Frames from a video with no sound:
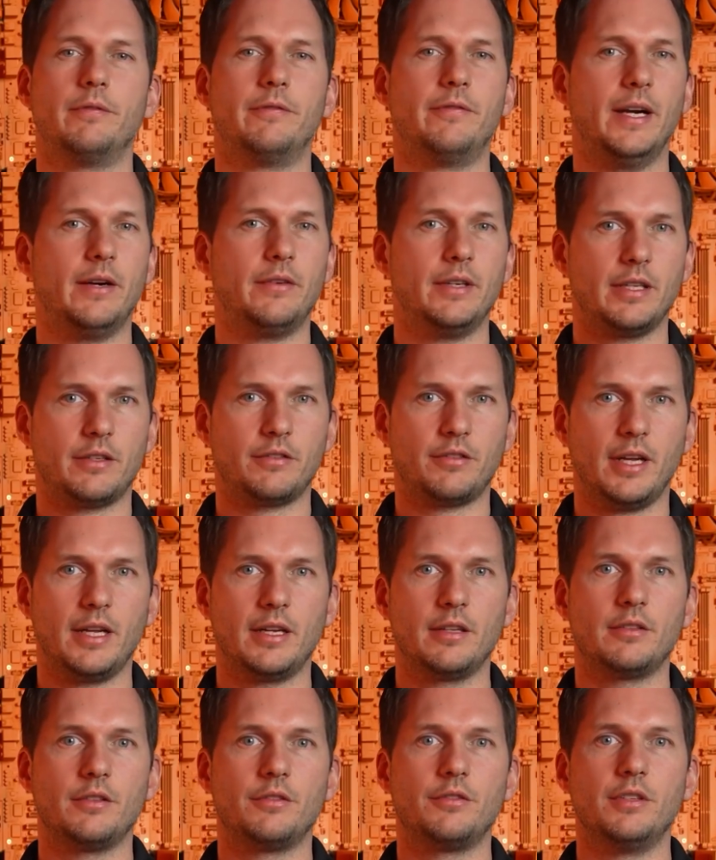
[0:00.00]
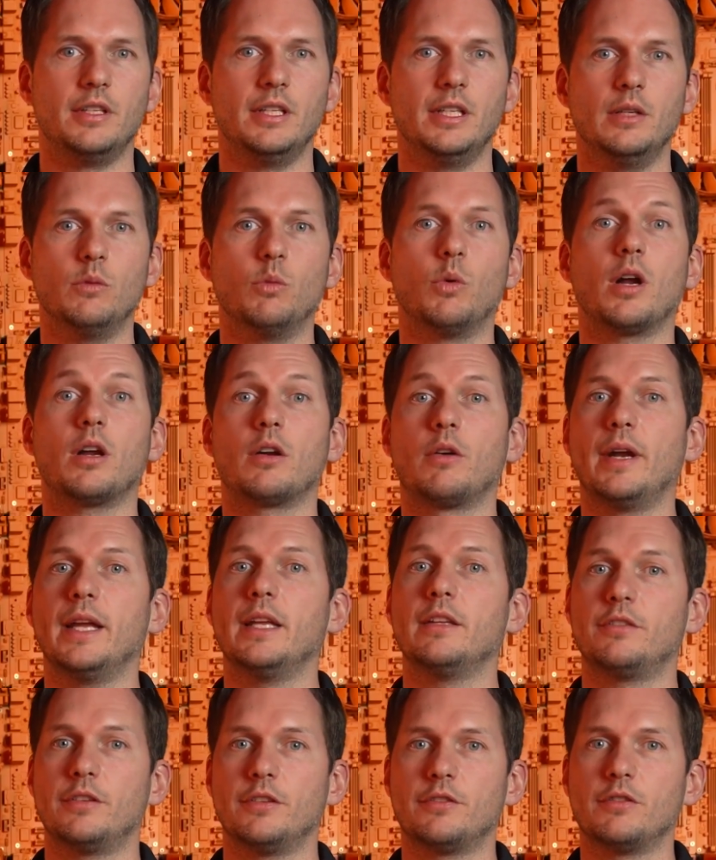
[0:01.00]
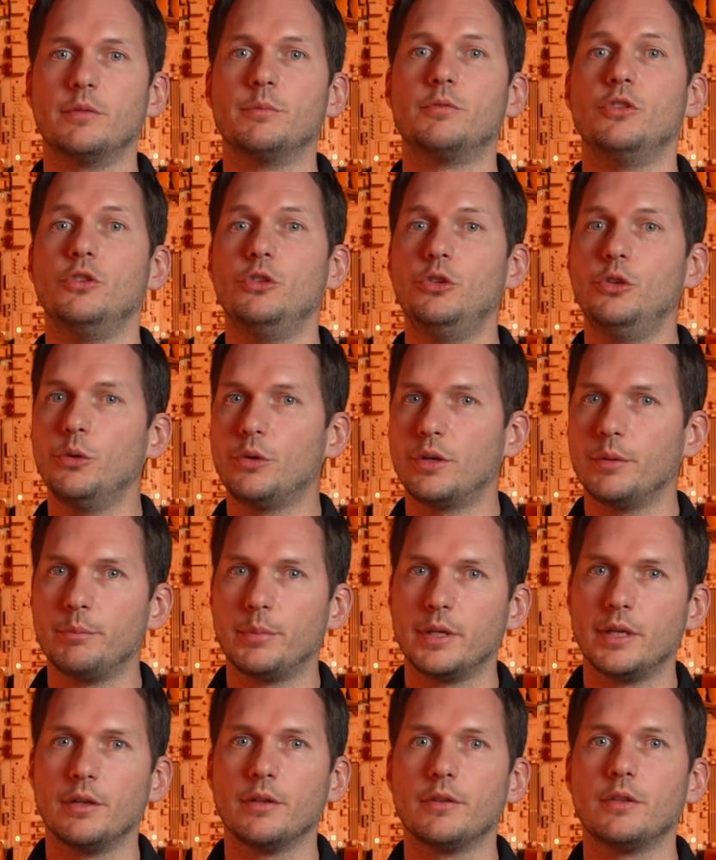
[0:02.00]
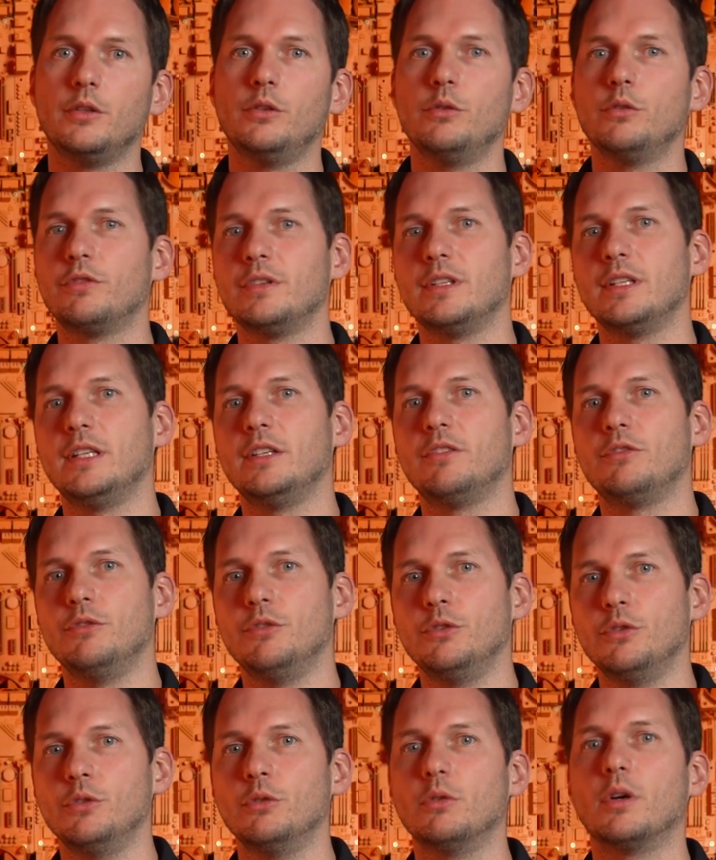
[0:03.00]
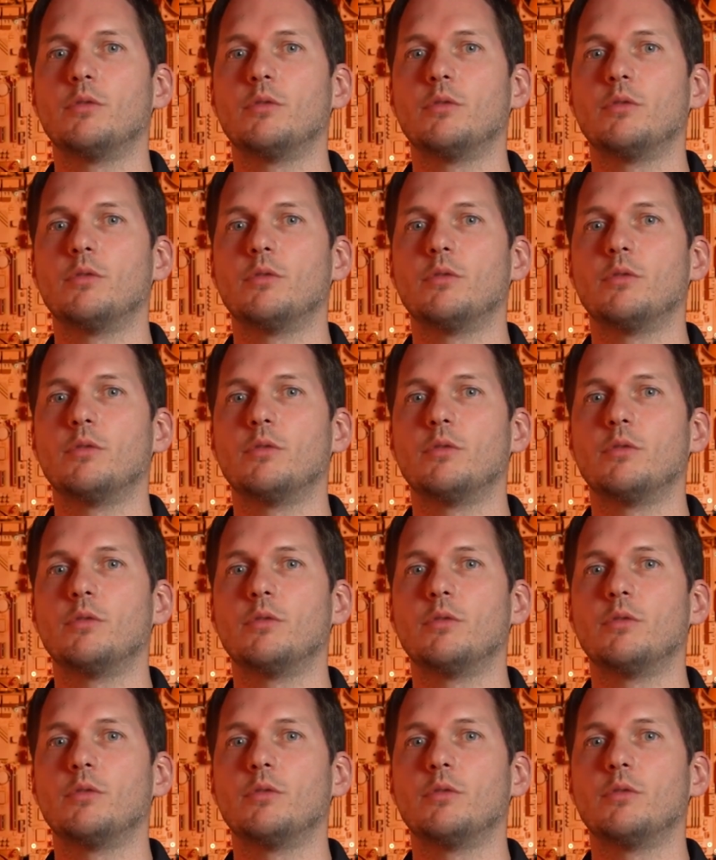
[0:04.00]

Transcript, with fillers: very excited to see what great systems you can build using these new